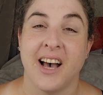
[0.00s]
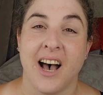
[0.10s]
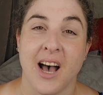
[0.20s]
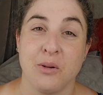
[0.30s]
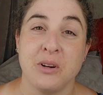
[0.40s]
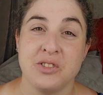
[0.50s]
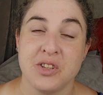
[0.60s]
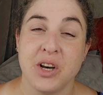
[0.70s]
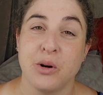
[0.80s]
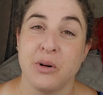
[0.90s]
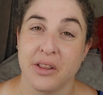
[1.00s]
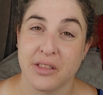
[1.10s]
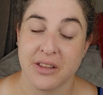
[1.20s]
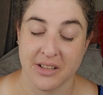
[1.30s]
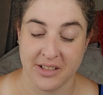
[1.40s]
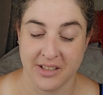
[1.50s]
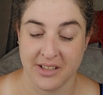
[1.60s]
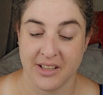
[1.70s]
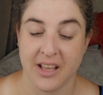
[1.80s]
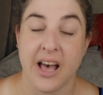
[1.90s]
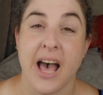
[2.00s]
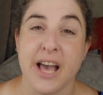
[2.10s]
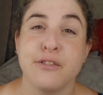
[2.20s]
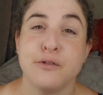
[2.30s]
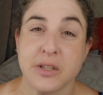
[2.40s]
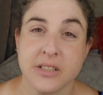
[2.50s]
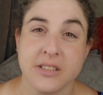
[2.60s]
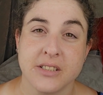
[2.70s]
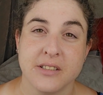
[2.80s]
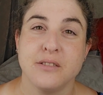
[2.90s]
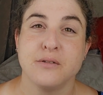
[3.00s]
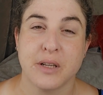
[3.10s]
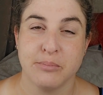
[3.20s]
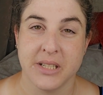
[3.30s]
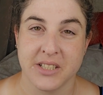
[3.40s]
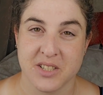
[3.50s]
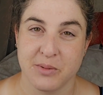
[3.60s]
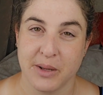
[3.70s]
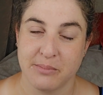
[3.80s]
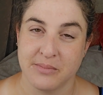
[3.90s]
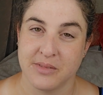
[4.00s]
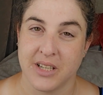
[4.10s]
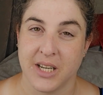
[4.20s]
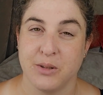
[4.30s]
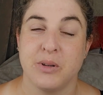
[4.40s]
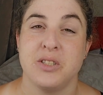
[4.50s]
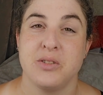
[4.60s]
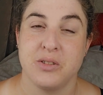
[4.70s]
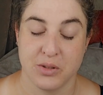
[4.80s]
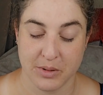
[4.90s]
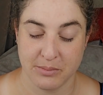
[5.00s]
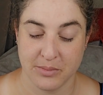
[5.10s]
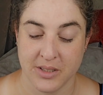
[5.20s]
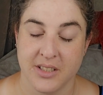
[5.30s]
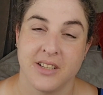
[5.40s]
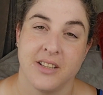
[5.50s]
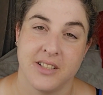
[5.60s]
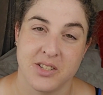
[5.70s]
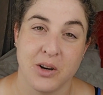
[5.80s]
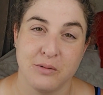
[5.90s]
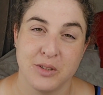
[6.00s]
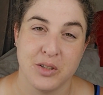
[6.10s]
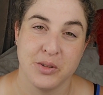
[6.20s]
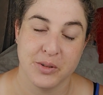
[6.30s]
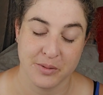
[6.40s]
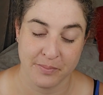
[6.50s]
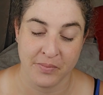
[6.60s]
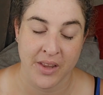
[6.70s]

I want to go with. Ek wil vanmiddag swem. I want to swim this afternoon.